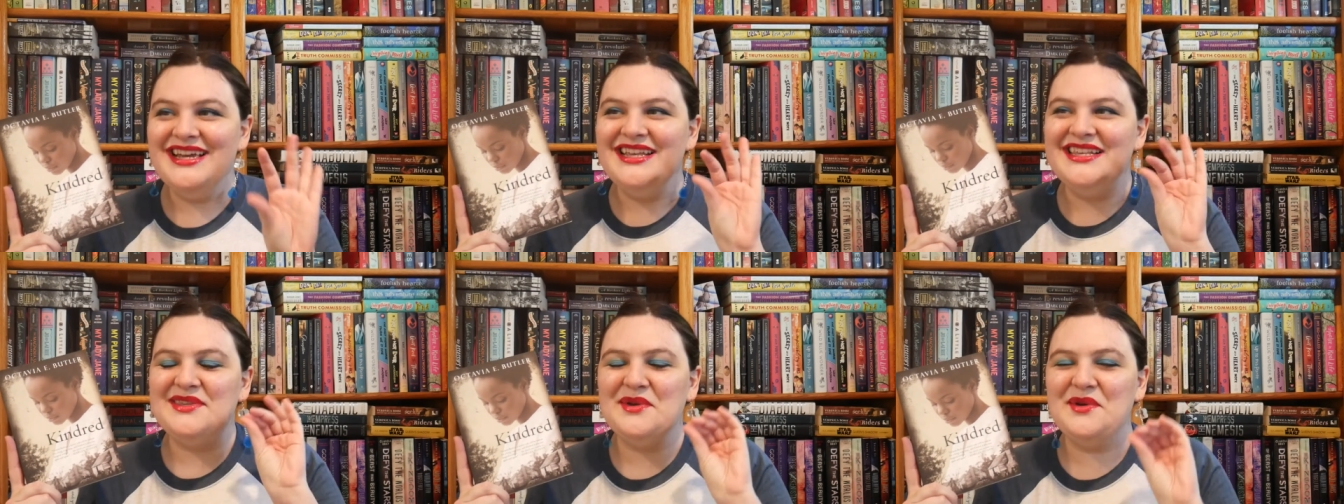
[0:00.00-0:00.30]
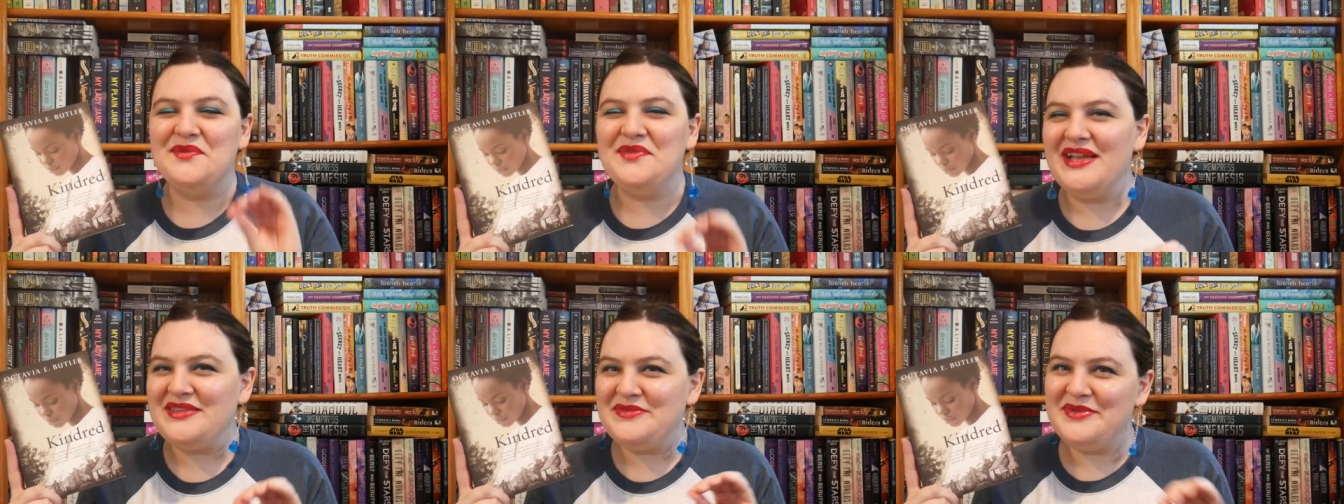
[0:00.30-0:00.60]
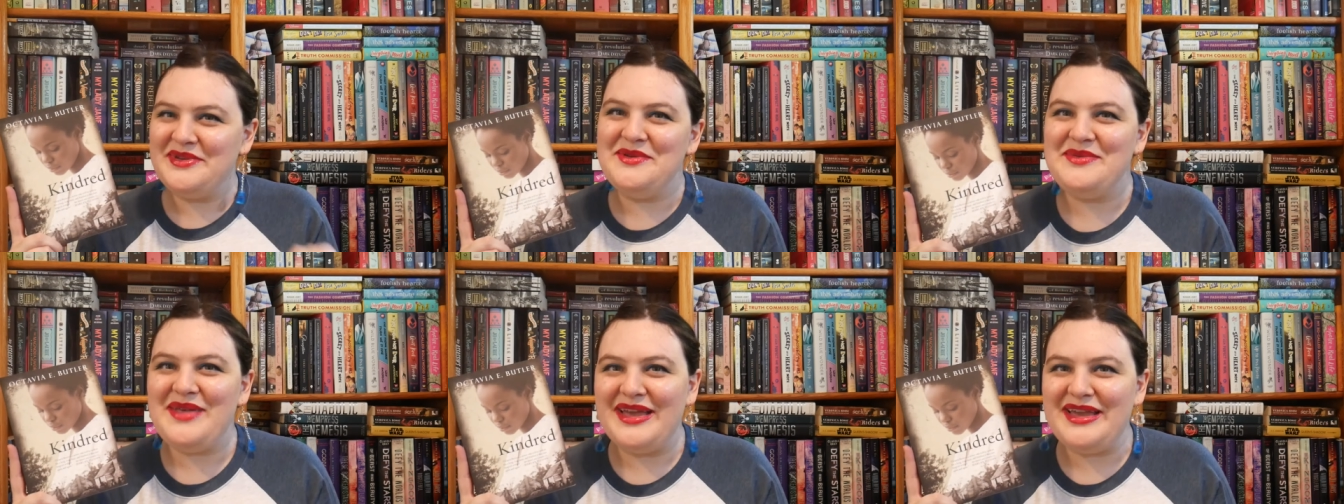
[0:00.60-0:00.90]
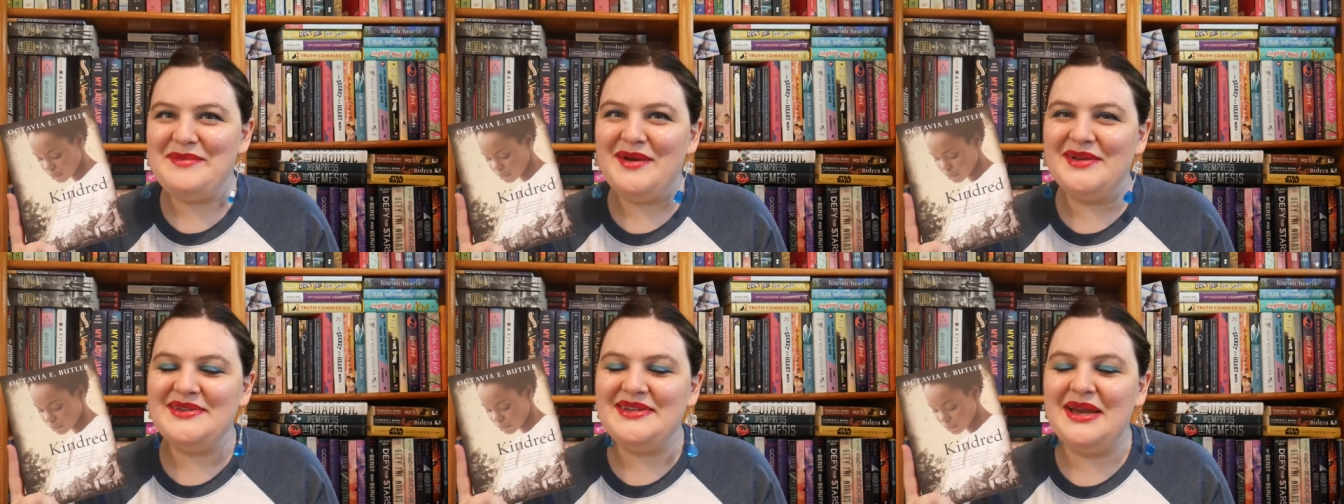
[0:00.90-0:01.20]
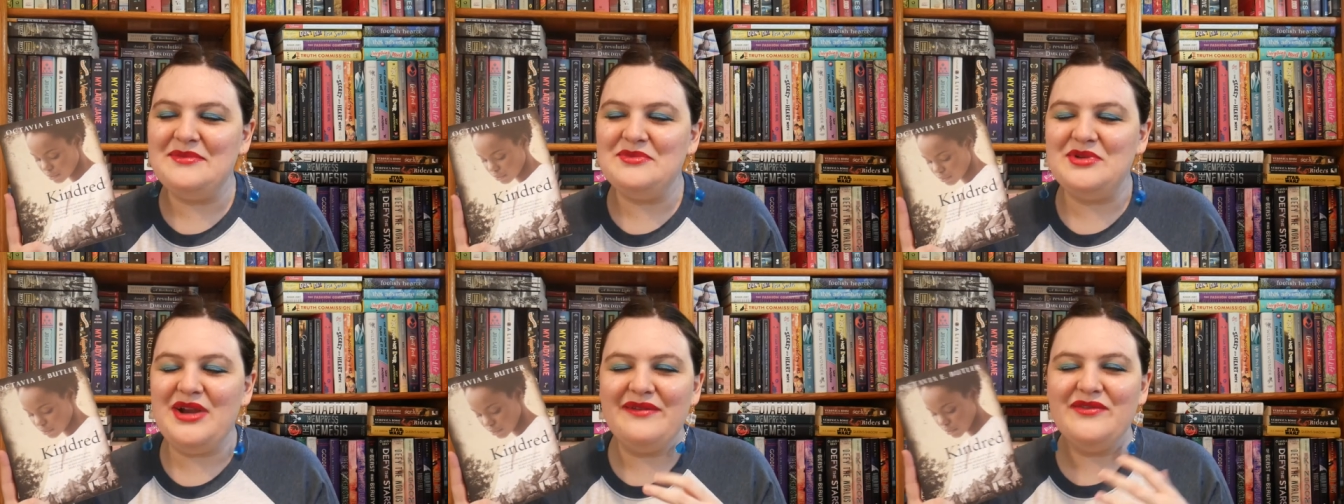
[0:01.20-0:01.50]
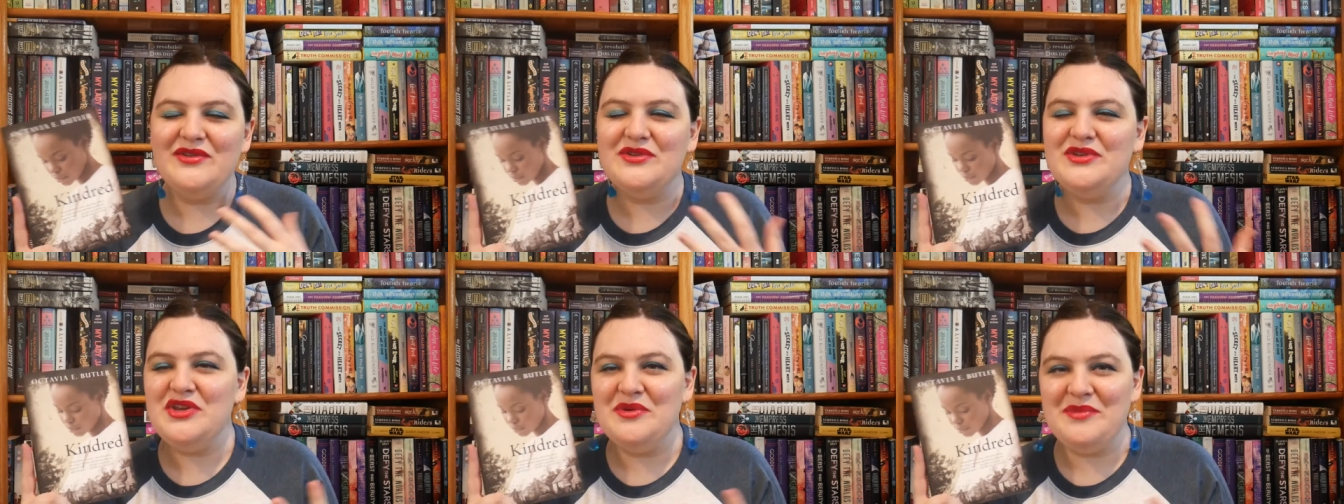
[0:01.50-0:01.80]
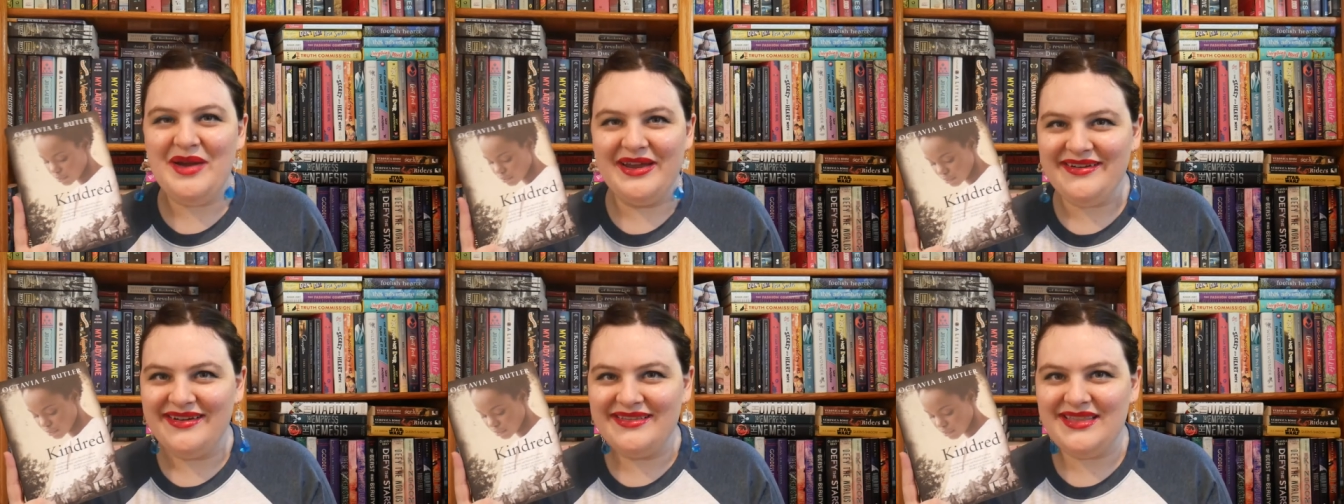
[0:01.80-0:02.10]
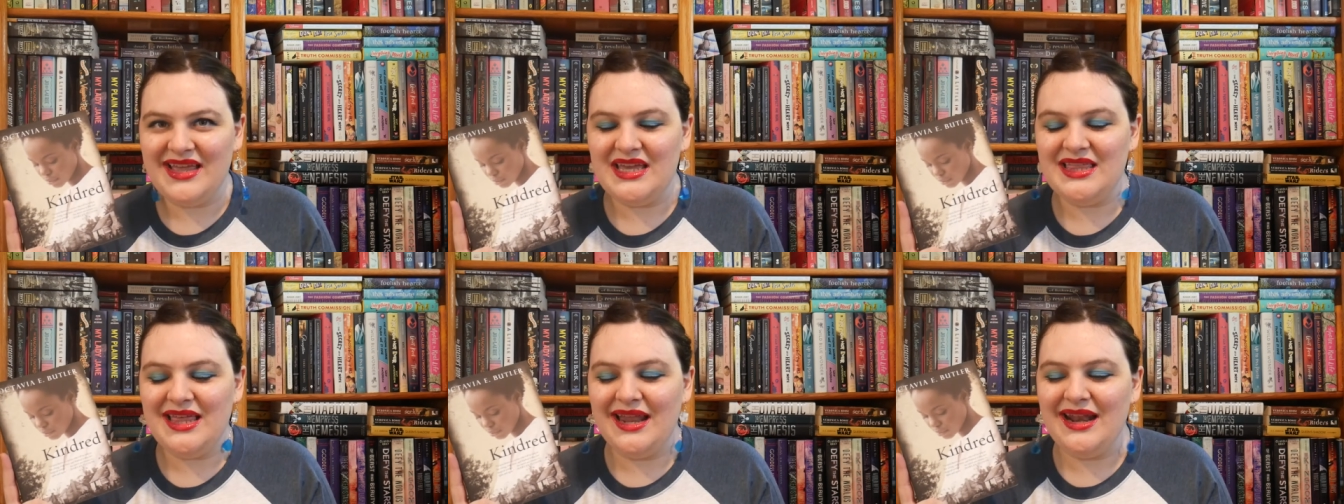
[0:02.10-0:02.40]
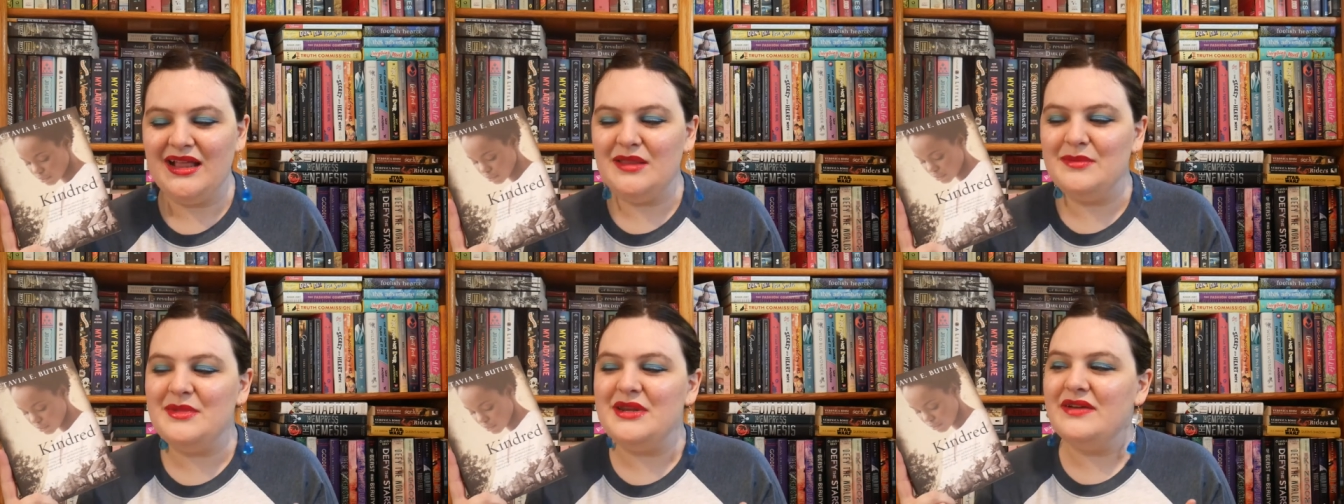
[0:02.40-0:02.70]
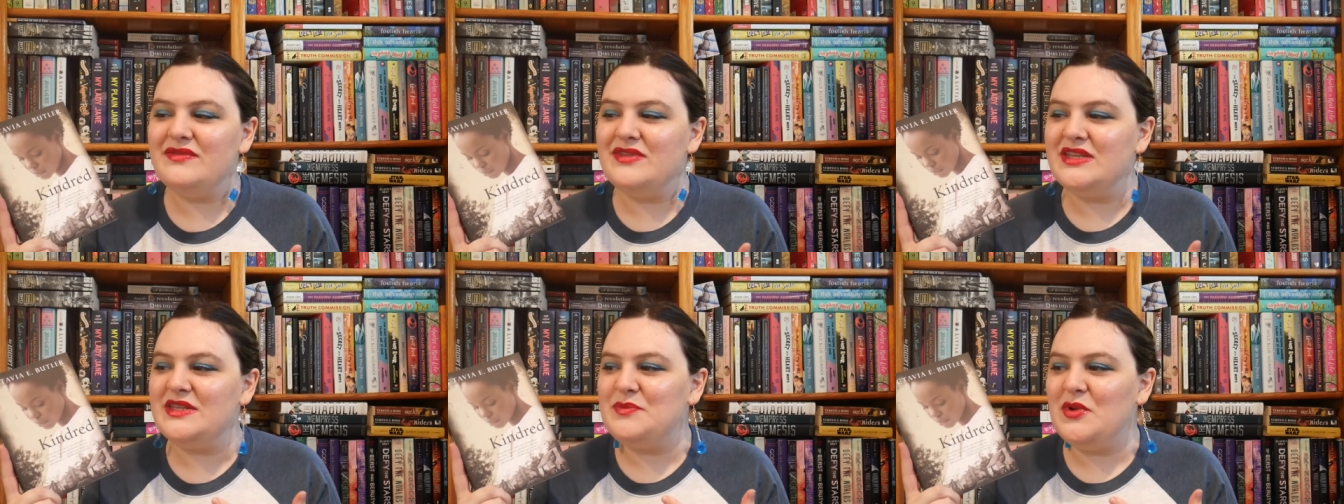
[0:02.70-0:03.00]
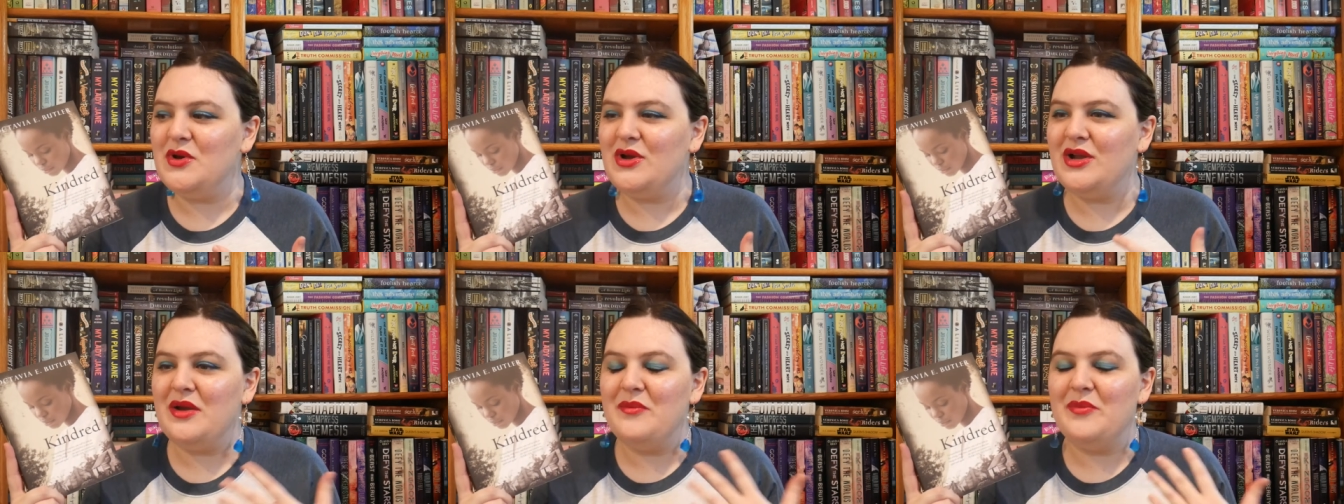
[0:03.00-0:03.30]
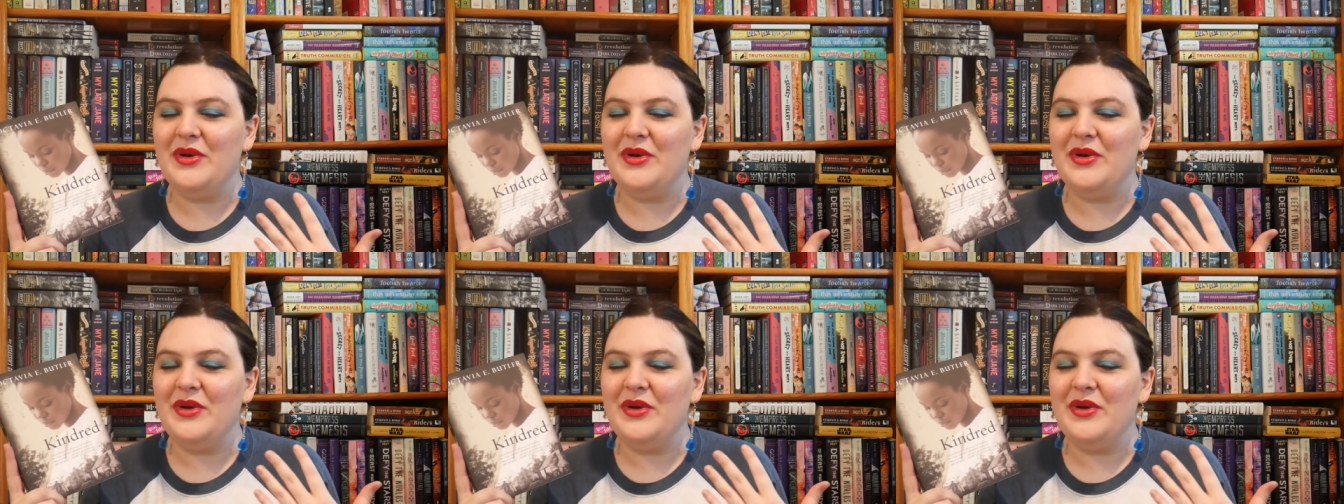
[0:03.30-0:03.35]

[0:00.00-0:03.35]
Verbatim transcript: so if that's what you like about time travel, you might not like that element of this book,